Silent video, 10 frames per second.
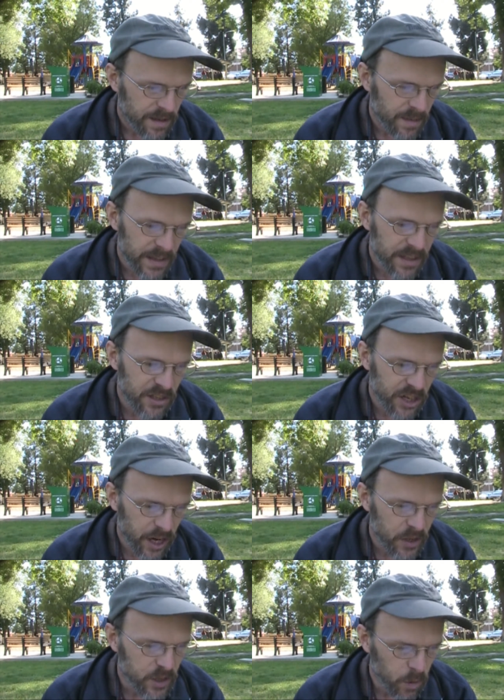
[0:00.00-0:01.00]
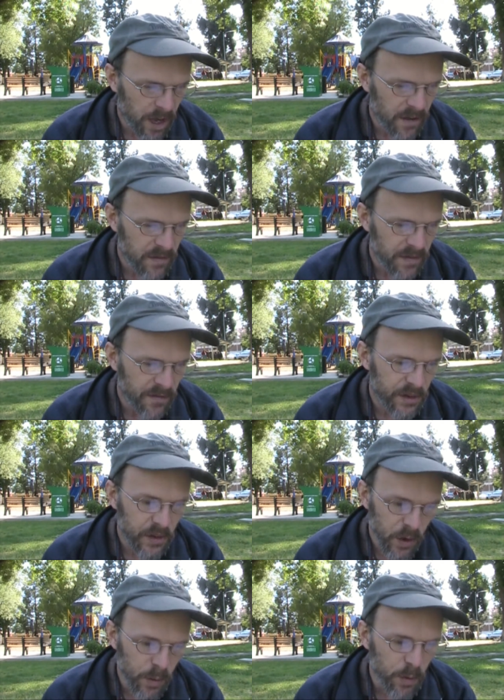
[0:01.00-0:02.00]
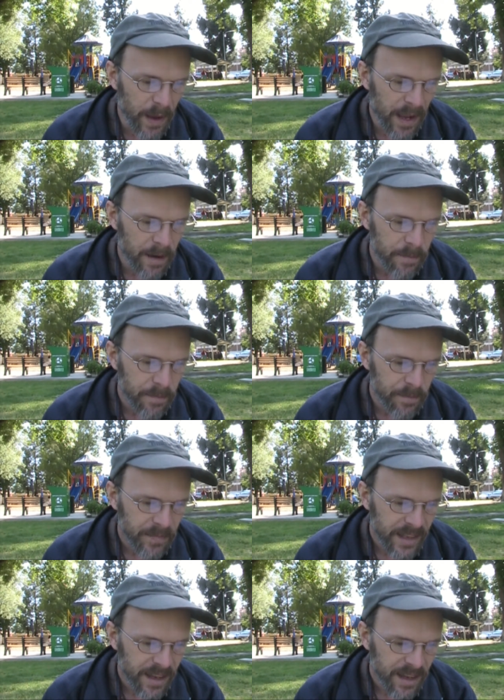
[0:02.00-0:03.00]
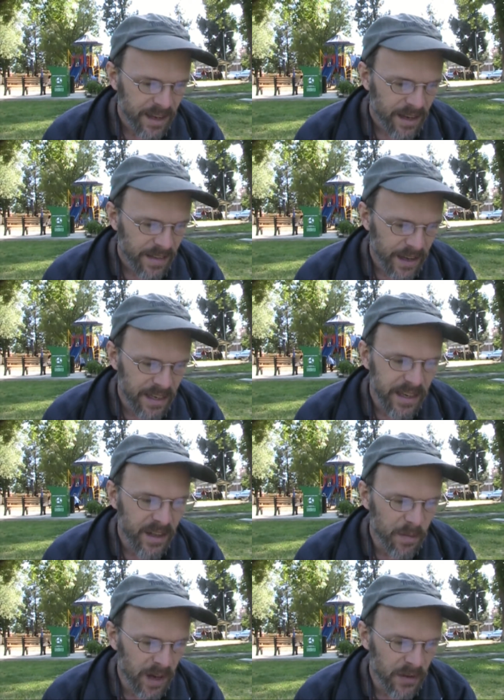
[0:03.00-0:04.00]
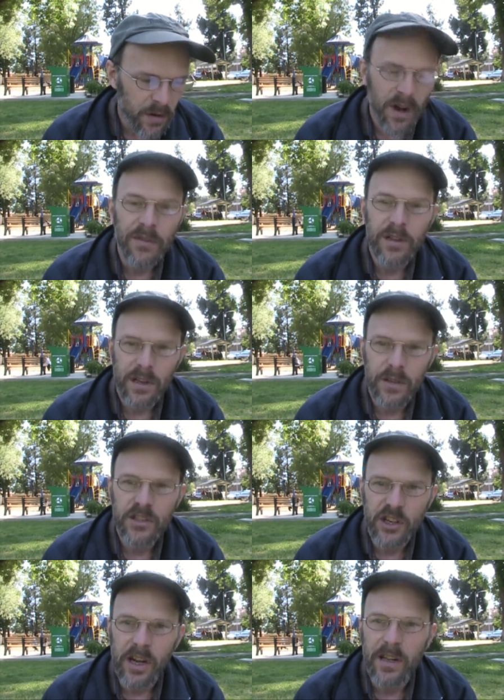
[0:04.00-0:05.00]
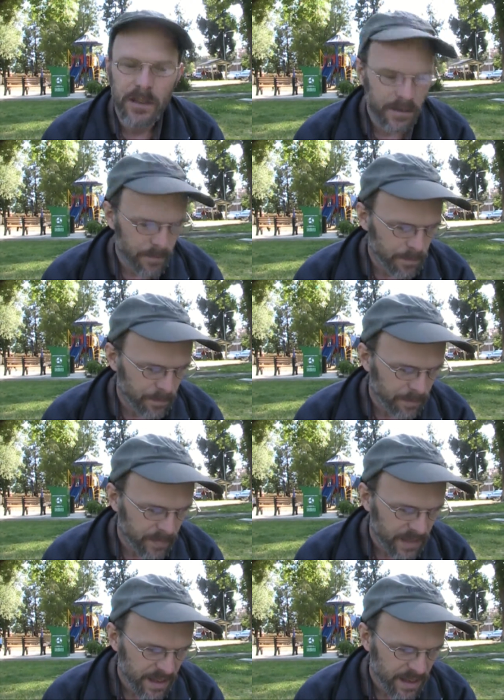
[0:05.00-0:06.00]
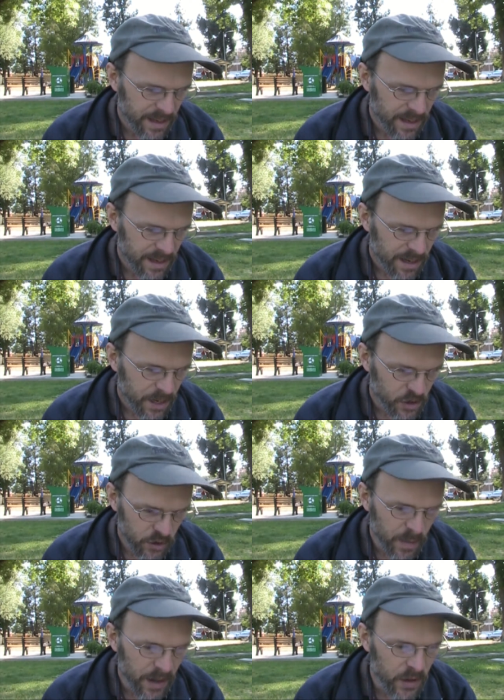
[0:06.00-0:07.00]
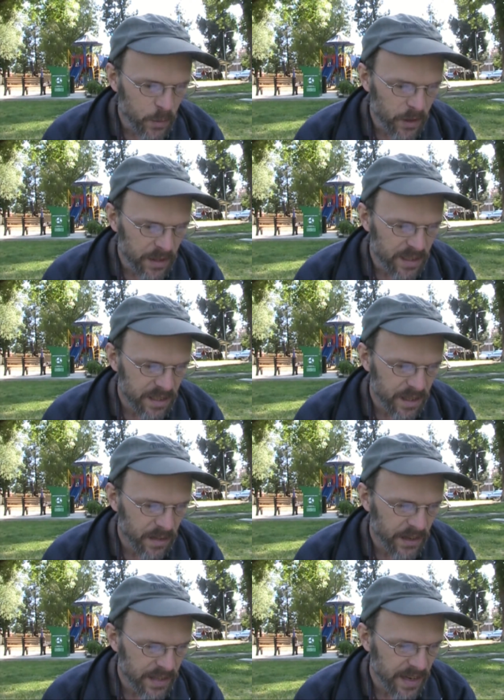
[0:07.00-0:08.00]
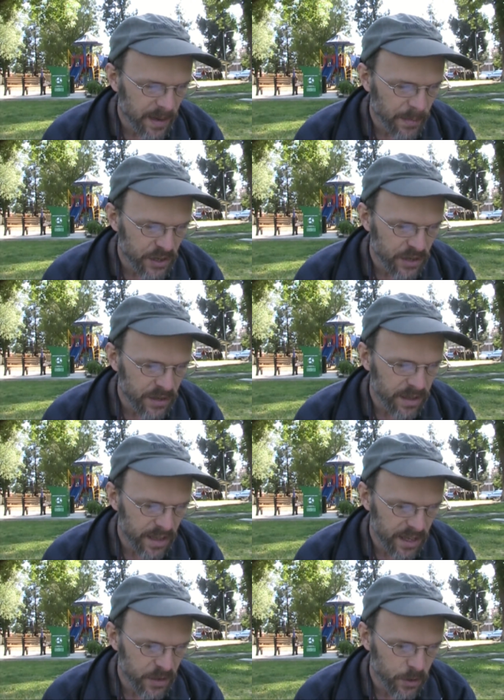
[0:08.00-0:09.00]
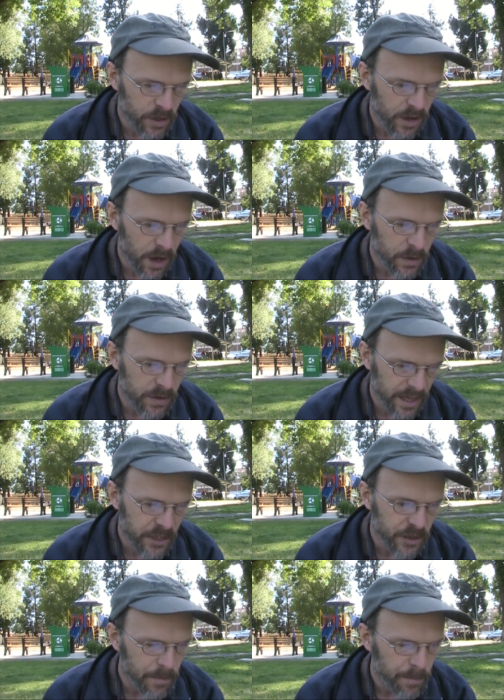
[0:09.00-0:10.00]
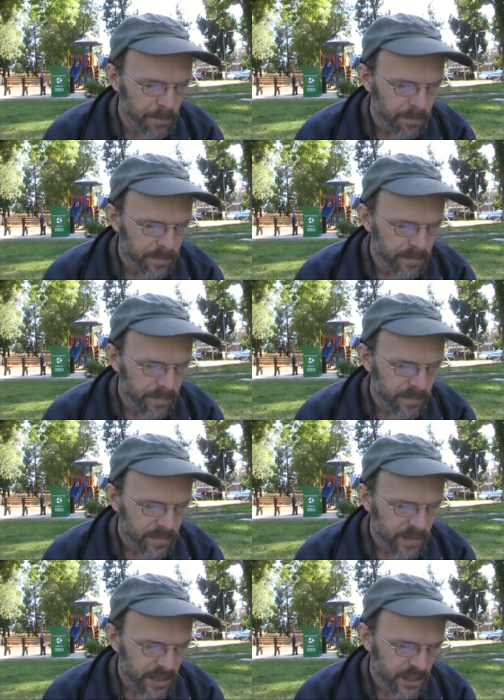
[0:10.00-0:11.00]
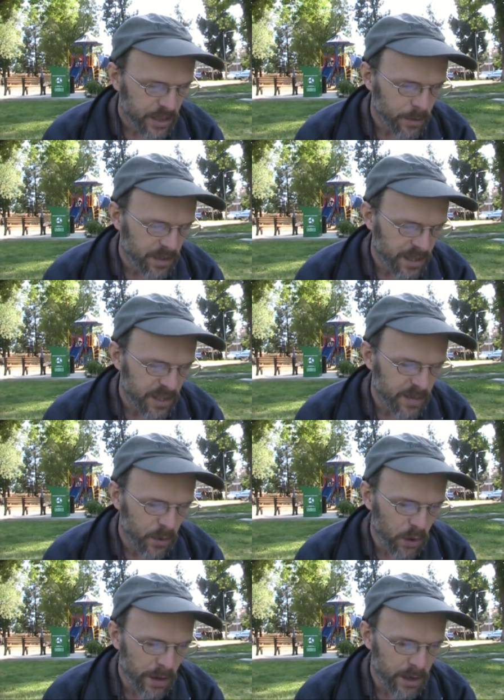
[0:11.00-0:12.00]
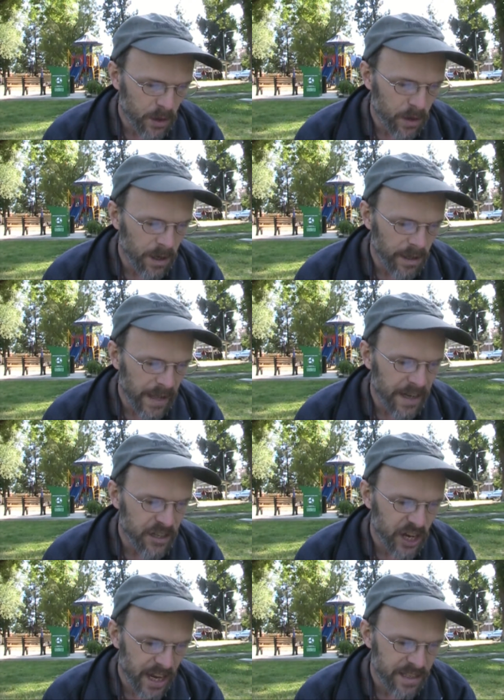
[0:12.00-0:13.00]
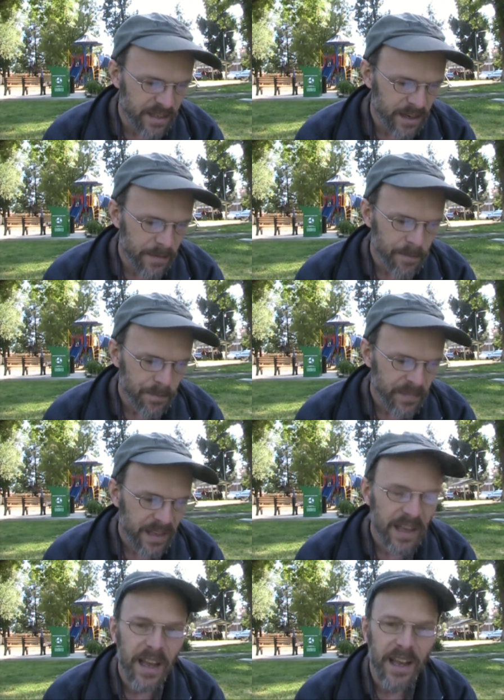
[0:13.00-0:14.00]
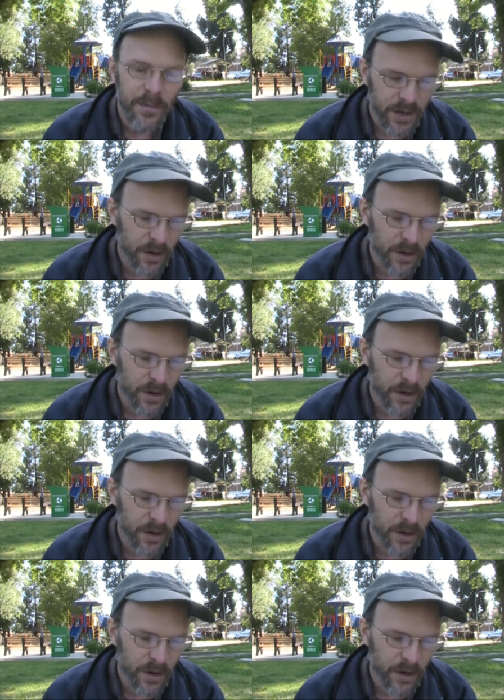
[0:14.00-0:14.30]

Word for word: to be the cherished wife of a noble man and the ideal mother of a little child. A true mother will instill this ambition into her daughter's nature. She will teach the boy and girl alike chastity and